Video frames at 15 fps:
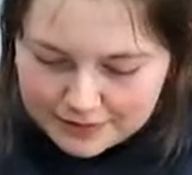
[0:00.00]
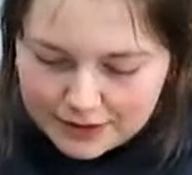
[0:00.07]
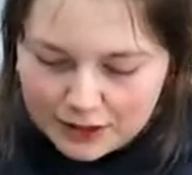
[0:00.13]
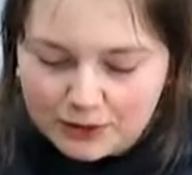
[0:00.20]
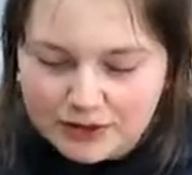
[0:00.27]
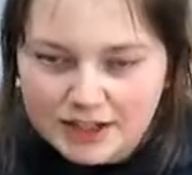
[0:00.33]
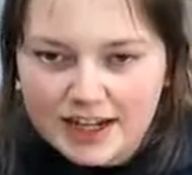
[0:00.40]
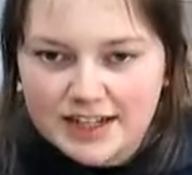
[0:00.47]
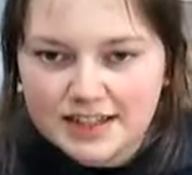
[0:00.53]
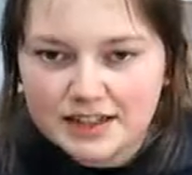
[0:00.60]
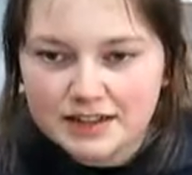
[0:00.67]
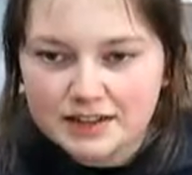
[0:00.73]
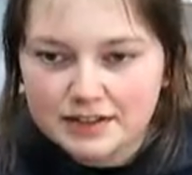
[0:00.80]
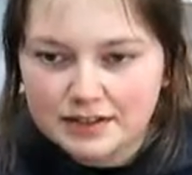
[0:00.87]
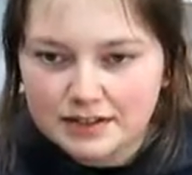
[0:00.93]
What day is
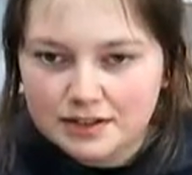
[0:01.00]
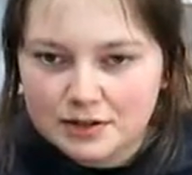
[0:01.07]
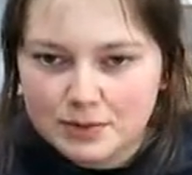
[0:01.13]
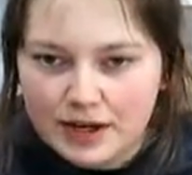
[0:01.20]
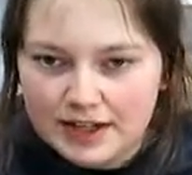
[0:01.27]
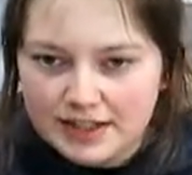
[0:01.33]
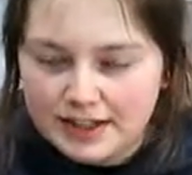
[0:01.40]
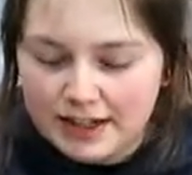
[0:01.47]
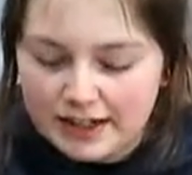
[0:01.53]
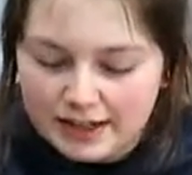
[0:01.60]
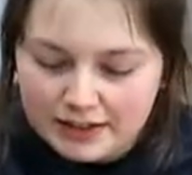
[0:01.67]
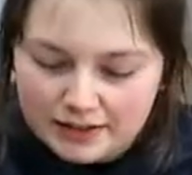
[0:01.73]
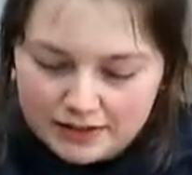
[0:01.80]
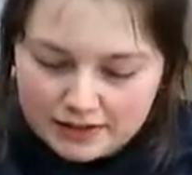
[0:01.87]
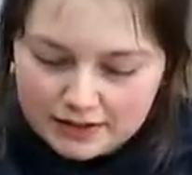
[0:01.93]
it? It's Wednesday.
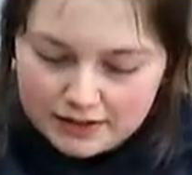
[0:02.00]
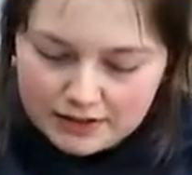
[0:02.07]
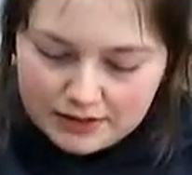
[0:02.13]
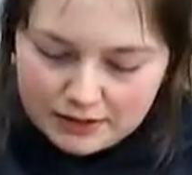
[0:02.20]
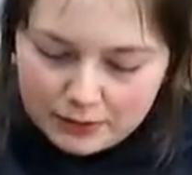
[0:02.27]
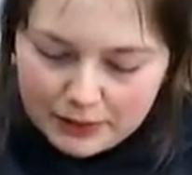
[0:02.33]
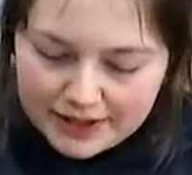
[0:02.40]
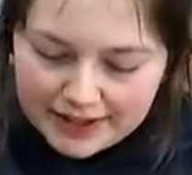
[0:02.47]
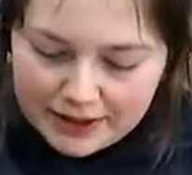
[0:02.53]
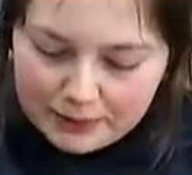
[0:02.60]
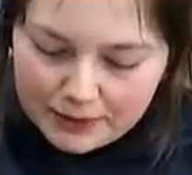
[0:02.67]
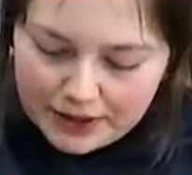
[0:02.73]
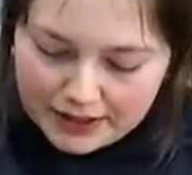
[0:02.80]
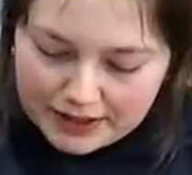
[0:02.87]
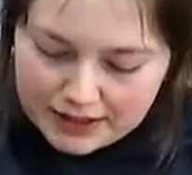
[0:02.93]
Wing it
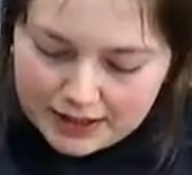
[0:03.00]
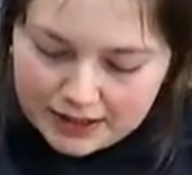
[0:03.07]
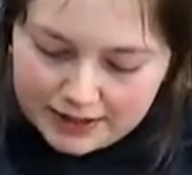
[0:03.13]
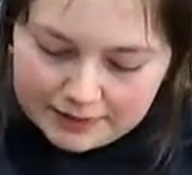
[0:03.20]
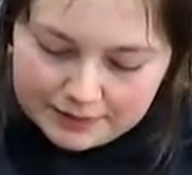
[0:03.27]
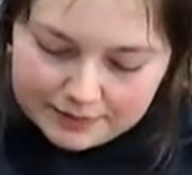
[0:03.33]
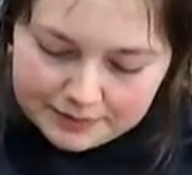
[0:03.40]
Wednesday.